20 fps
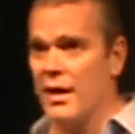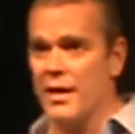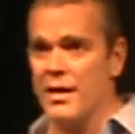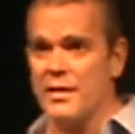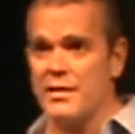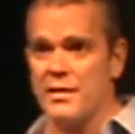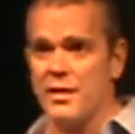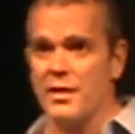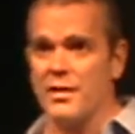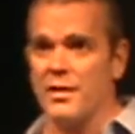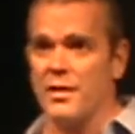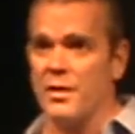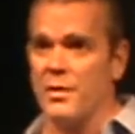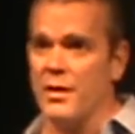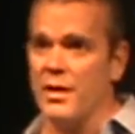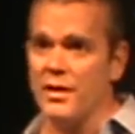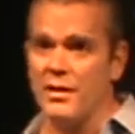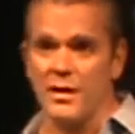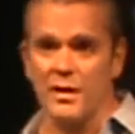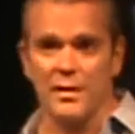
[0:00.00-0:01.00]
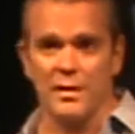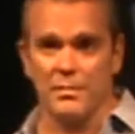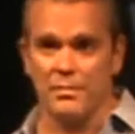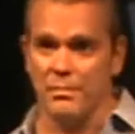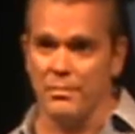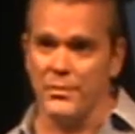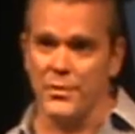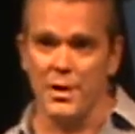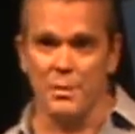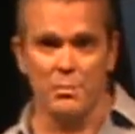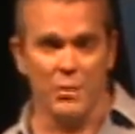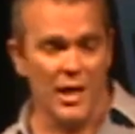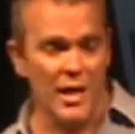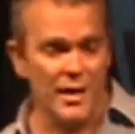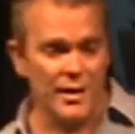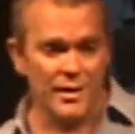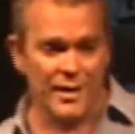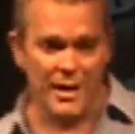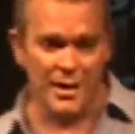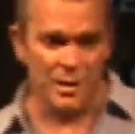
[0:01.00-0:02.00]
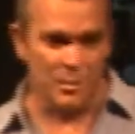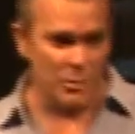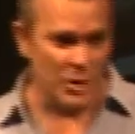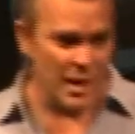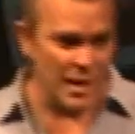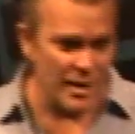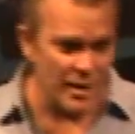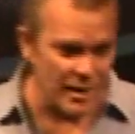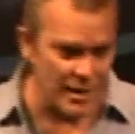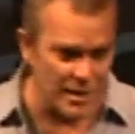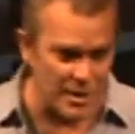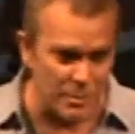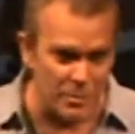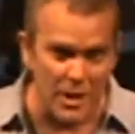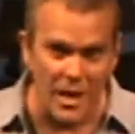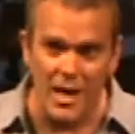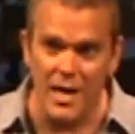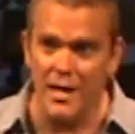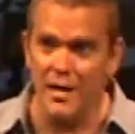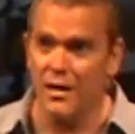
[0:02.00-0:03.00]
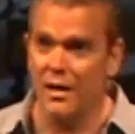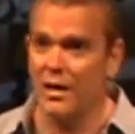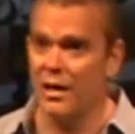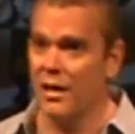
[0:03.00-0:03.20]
He said, you know what? Can the blind lead the blind?